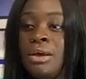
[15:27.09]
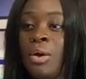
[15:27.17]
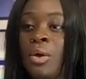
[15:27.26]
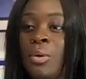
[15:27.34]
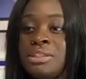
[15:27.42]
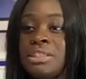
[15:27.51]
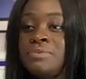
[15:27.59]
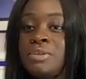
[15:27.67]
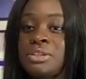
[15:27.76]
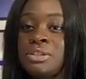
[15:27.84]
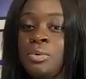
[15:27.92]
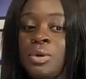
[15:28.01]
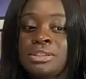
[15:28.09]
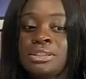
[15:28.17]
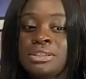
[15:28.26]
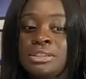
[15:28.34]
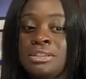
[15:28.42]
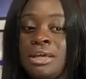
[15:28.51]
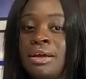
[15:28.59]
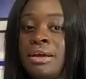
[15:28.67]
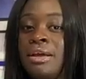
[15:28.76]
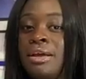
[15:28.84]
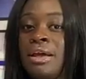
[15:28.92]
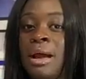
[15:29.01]
Oh, I just finished school. I just did
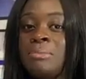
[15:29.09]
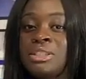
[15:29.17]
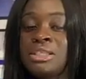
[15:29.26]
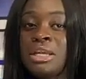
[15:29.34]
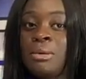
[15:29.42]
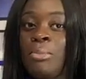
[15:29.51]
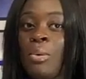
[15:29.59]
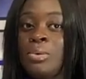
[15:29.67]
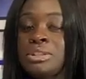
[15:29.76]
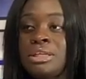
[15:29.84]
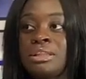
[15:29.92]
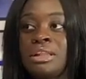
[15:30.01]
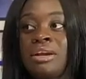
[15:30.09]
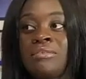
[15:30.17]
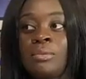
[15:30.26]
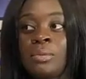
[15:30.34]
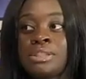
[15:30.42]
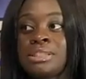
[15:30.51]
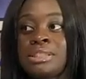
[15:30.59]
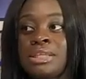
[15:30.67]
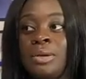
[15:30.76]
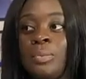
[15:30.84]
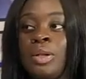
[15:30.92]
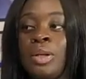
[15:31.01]
that. I'm just going to post it and let everyone see it.